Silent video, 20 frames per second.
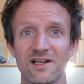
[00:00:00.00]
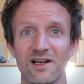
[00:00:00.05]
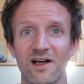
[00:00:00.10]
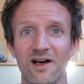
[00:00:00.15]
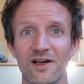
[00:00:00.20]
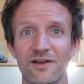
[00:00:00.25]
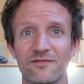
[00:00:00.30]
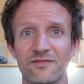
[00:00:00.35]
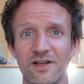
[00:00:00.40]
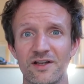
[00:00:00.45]

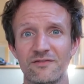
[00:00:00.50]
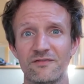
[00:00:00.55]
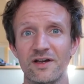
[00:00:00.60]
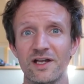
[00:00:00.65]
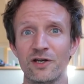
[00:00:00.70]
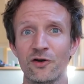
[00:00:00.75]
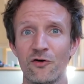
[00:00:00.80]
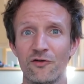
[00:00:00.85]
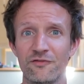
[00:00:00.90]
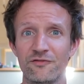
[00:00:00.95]
life if
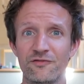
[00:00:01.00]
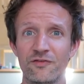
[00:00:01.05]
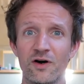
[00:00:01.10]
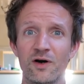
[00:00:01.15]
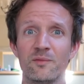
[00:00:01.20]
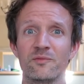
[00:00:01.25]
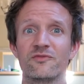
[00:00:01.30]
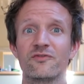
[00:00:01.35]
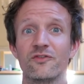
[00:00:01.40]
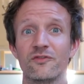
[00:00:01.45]
they're not
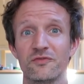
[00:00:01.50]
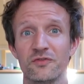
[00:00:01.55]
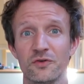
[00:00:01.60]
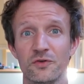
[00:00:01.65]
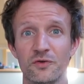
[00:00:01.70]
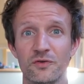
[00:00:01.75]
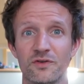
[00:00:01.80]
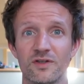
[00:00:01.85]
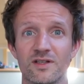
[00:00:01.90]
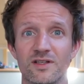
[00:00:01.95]
farmed for
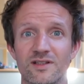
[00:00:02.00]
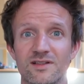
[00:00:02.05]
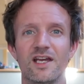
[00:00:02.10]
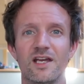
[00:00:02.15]
food.